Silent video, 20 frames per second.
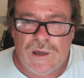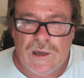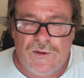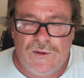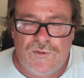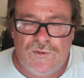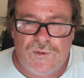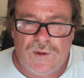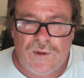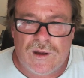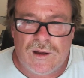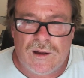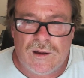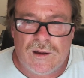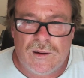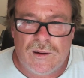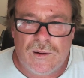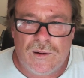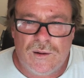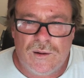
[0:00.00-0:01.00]
of
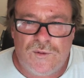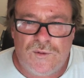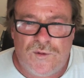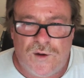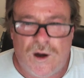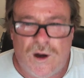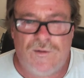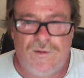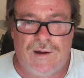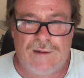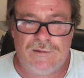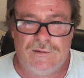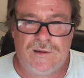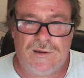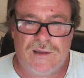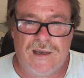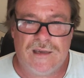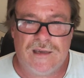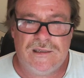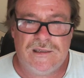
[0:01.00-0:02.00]
five hundred
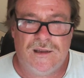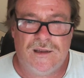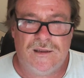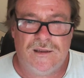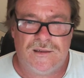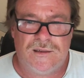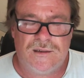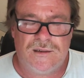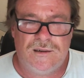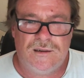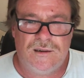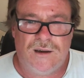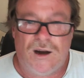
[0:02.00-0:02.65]
thousand dollars.